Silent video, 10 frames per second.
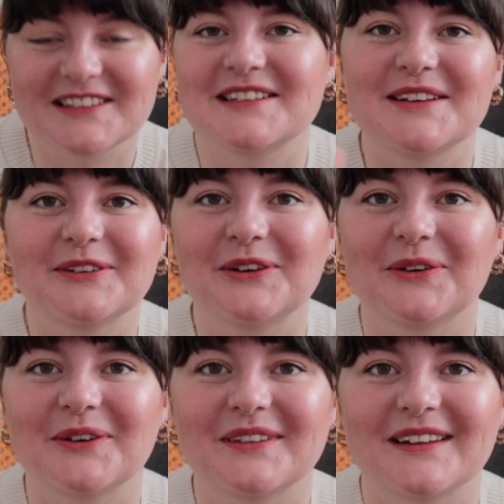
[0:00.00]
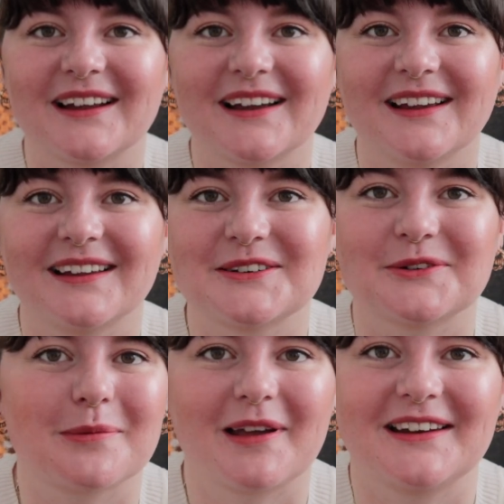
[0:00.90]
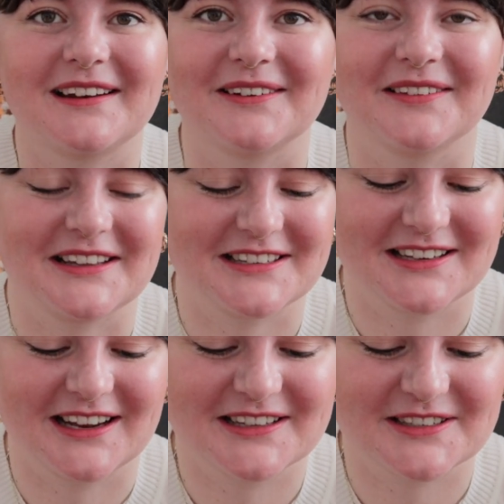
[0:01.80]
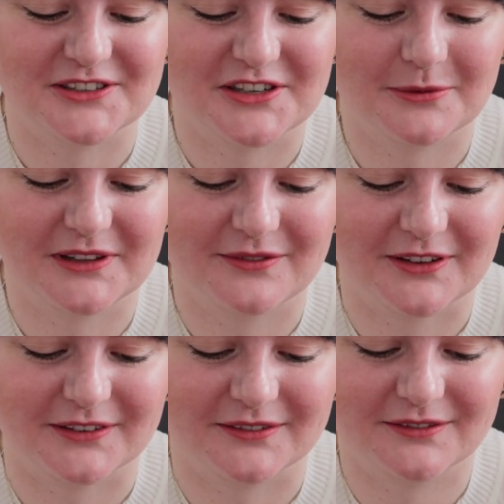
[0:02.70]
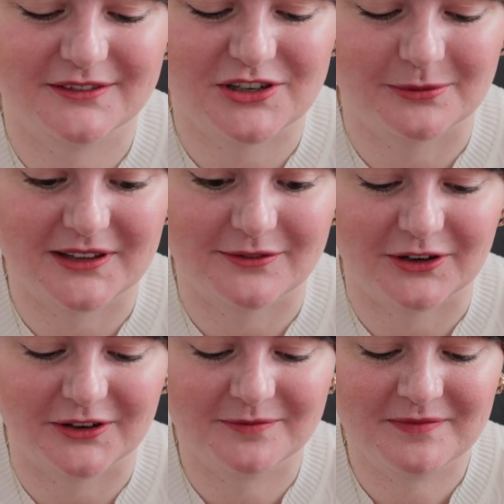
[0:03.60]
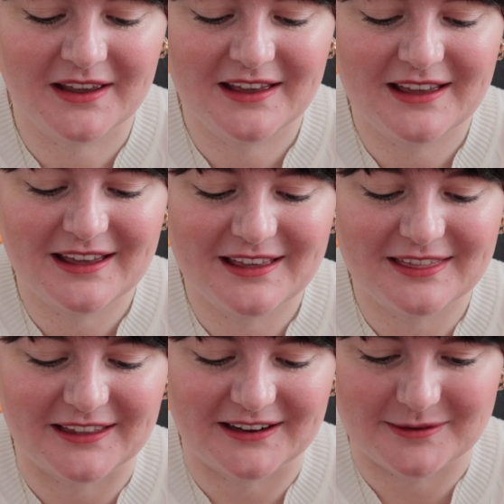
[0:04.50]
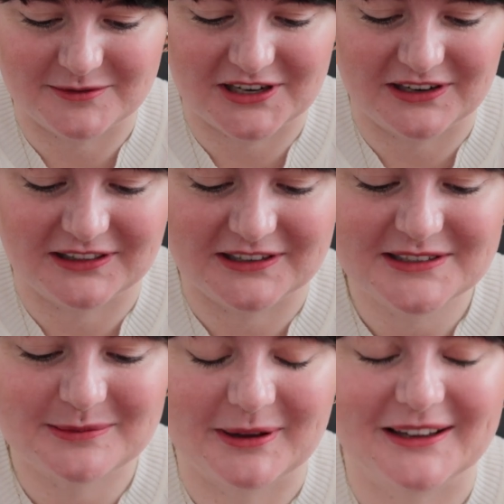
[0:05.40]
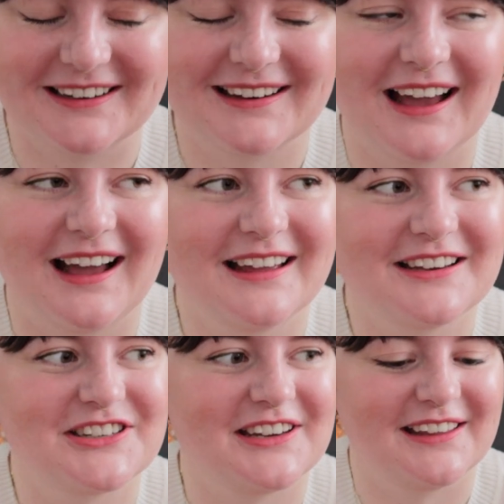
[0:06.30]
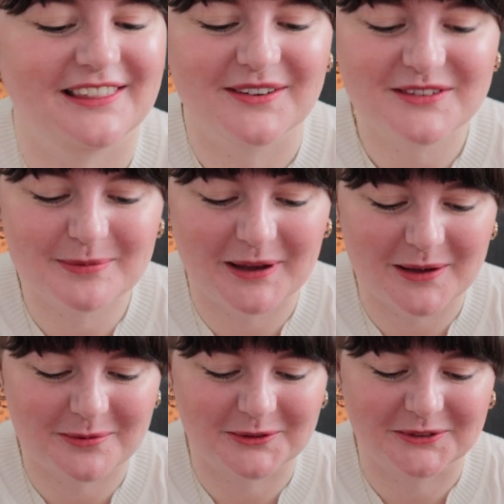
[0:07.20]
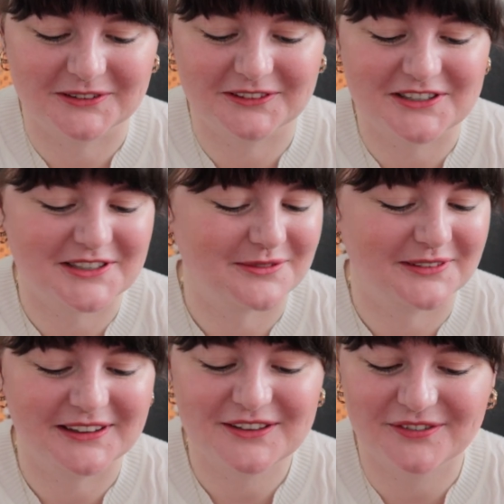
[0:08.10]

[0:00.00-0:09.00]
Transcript: doesn't even know that I talk about knitting on the internet, so she will never know that I'm sharing this, but she loves purple, she's really